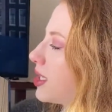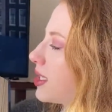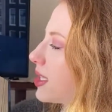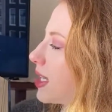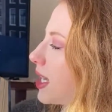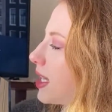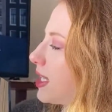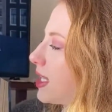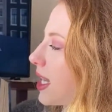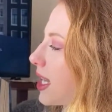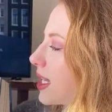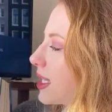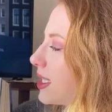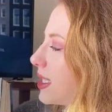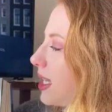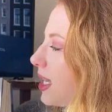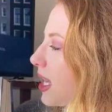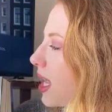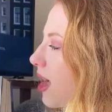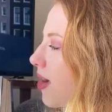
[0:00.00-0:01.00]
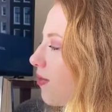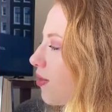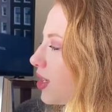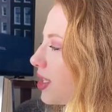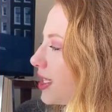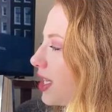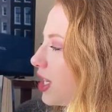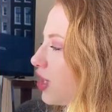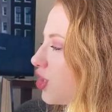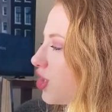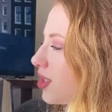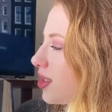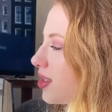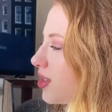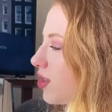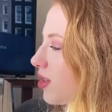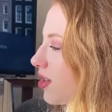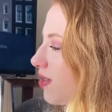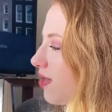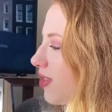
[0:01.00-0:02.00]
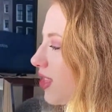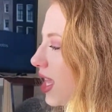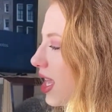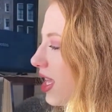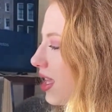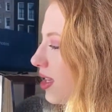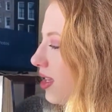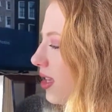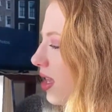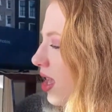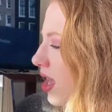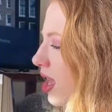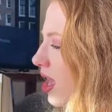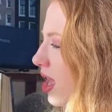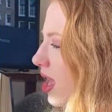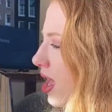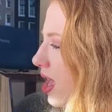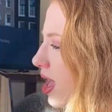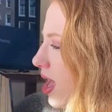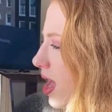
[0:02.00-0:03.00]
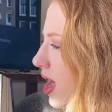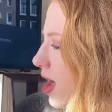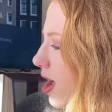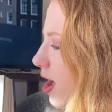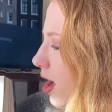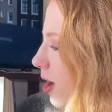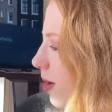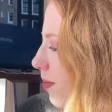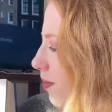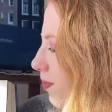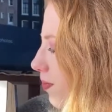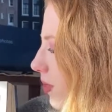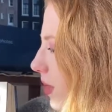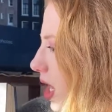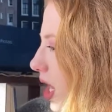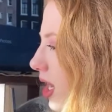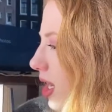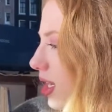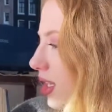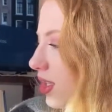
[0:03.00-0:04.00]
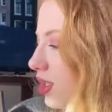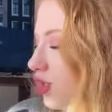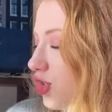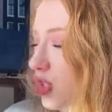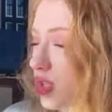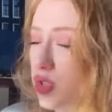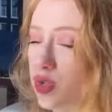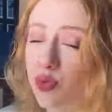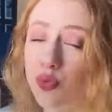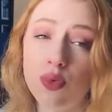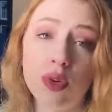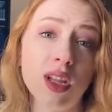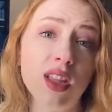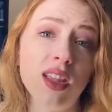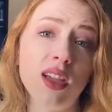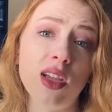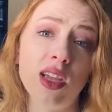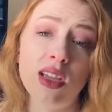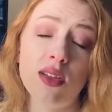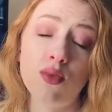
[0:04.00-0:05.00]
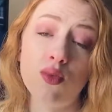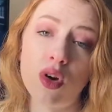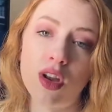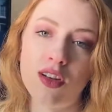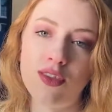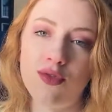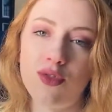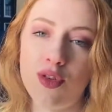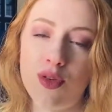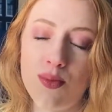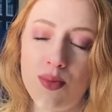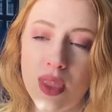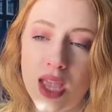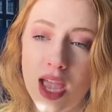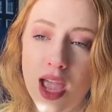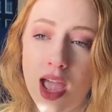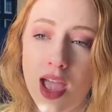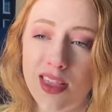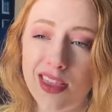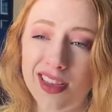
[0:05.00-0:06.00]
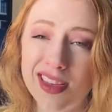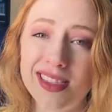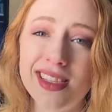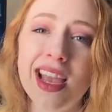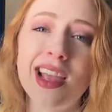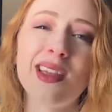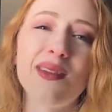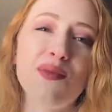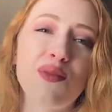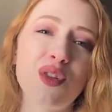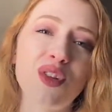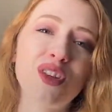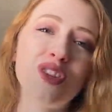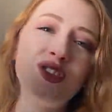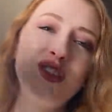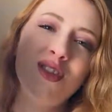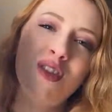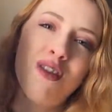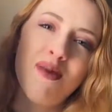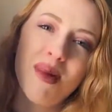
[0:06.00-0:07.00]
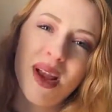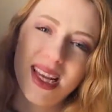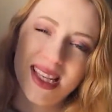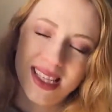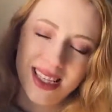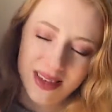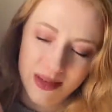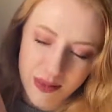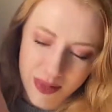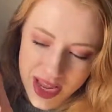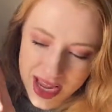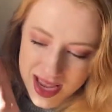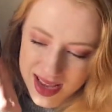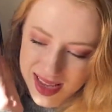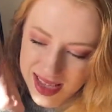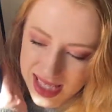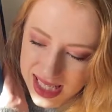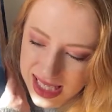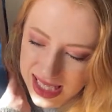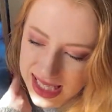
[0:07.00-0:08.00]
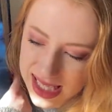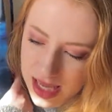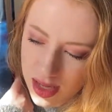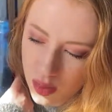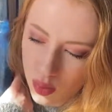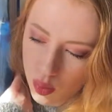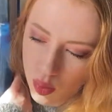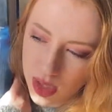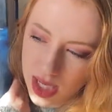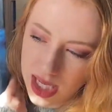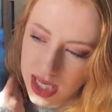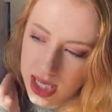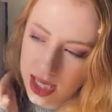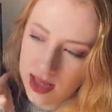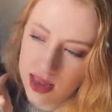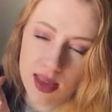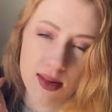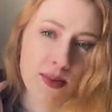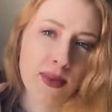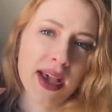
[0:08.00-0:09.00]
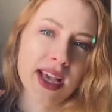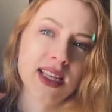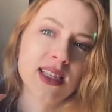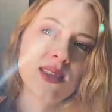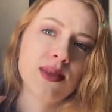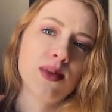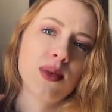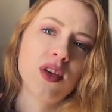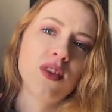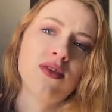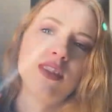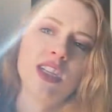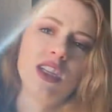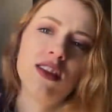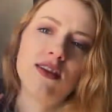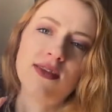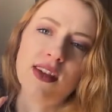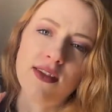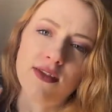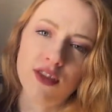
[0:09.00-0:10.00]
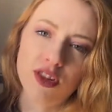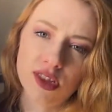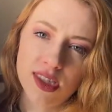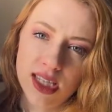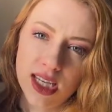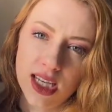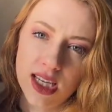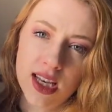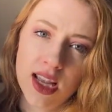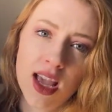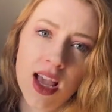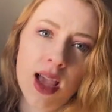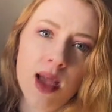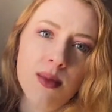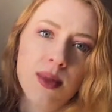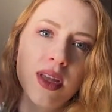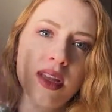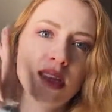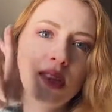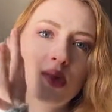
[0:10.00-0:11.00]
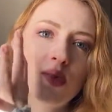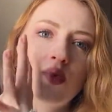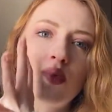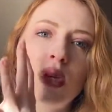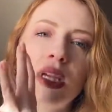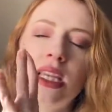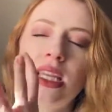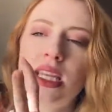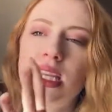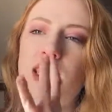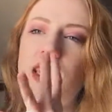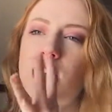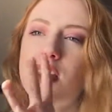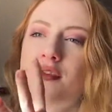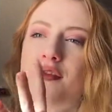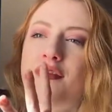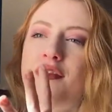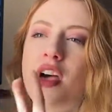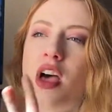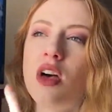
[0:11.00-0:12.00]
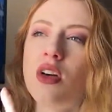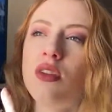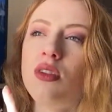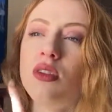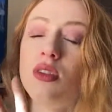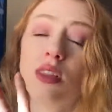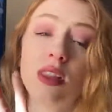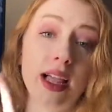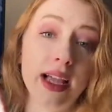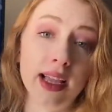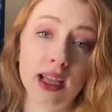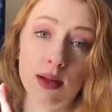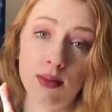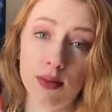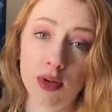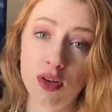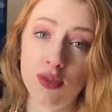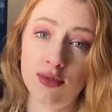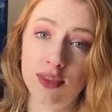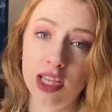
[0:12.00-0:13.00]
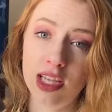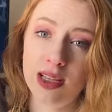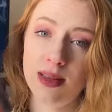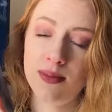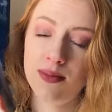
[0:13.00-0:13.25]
like texting conversations sort of thing, and it's just really wonderful. And the second book is so amazing because it's like reading the best movie you've ever seen, because reading it felt like a movie.